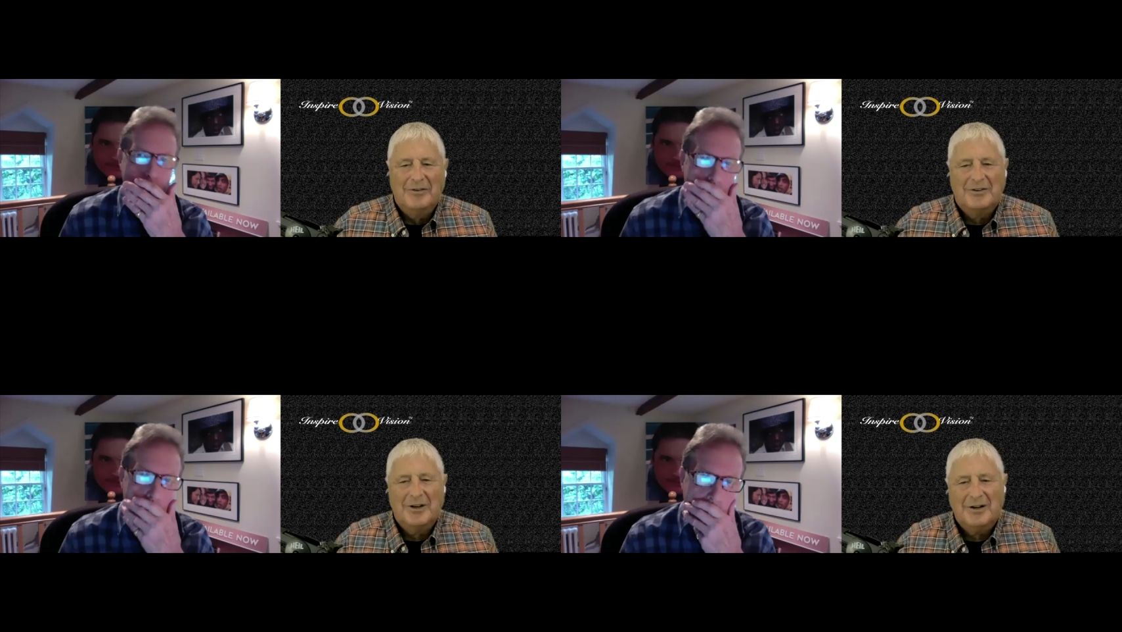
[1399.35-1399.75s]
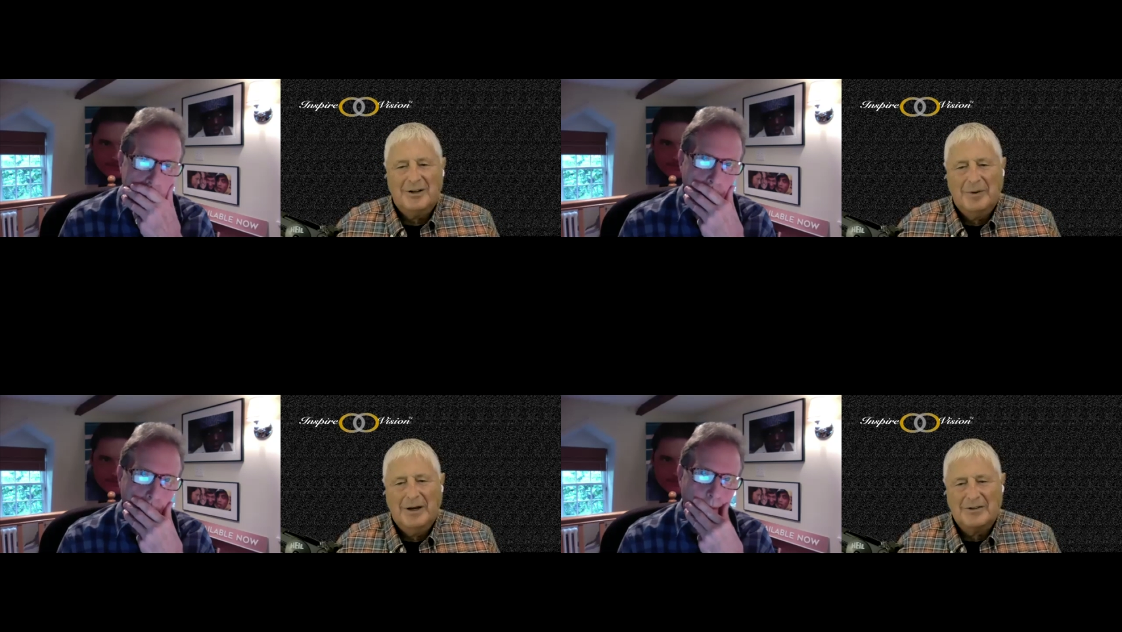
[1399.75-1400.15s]
Speaker 1: you talk
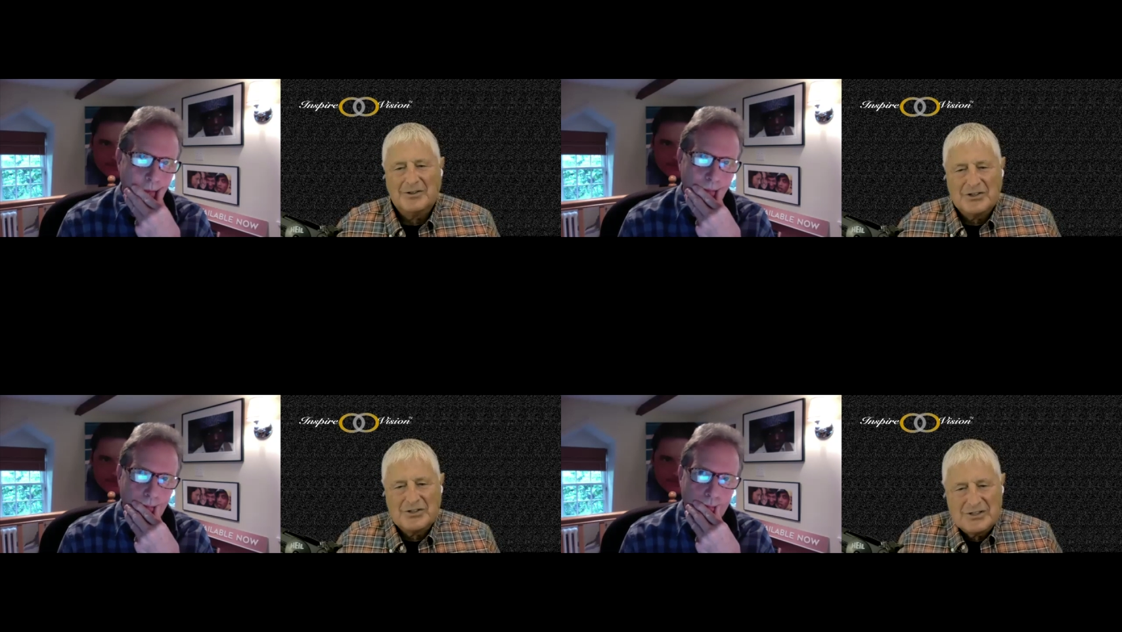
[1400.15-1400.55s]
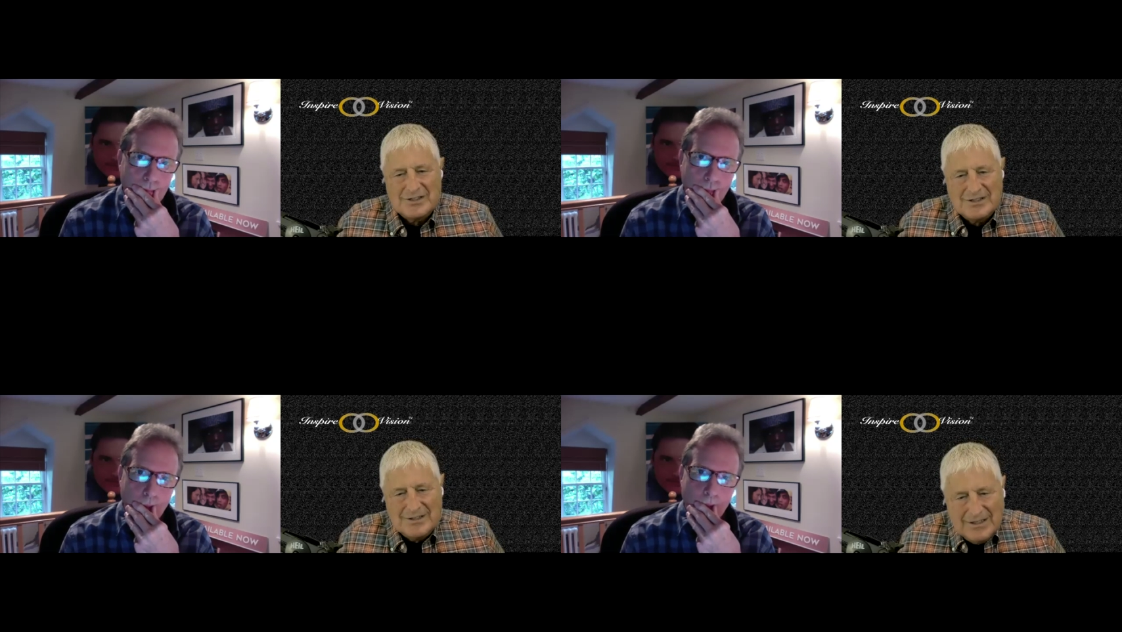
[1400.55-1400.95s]
about just
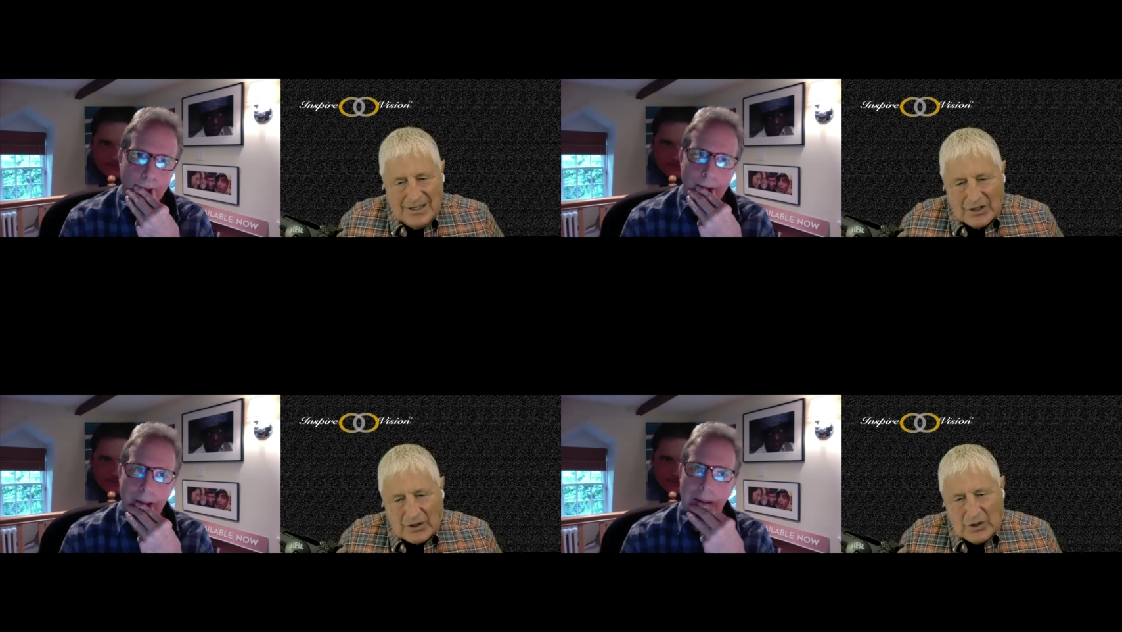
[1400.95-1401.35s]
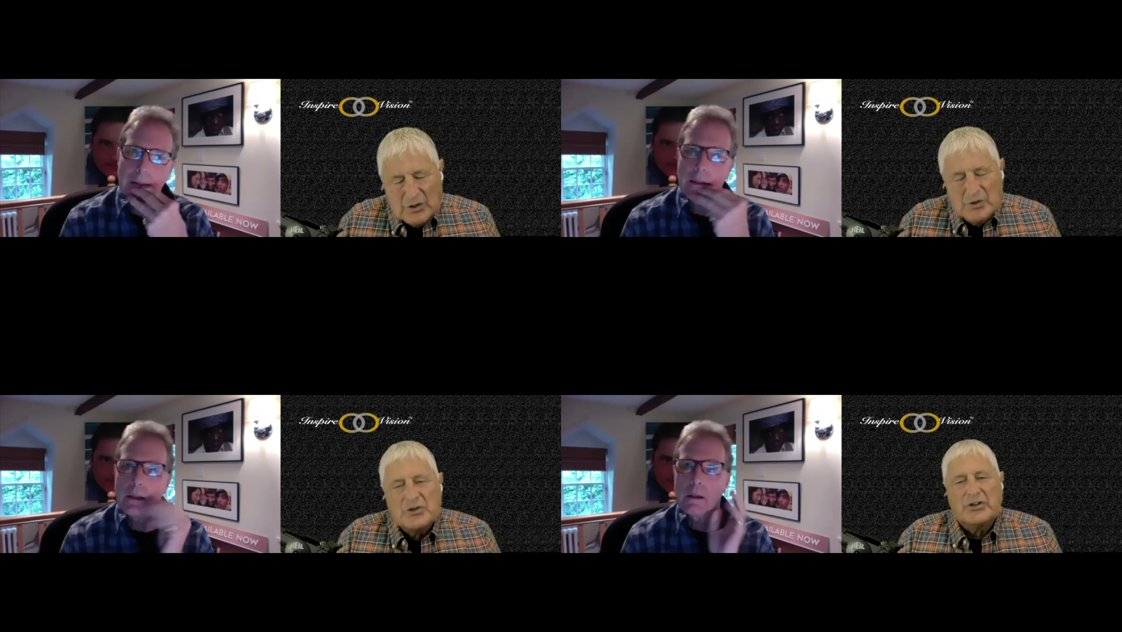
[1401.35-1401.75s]

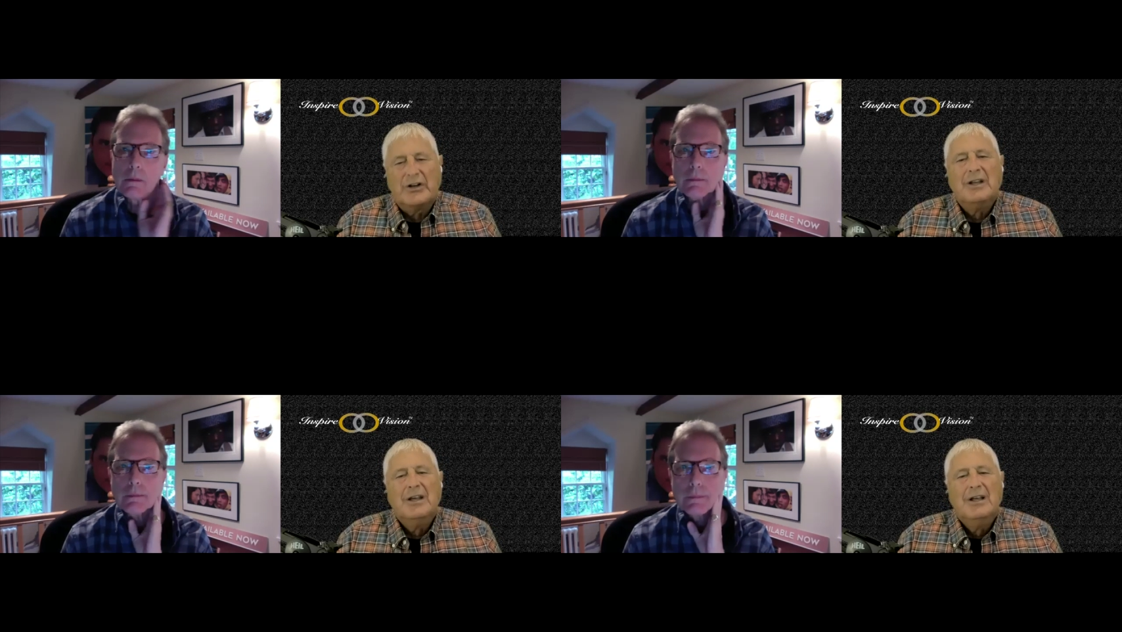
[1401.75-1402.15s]
inclusion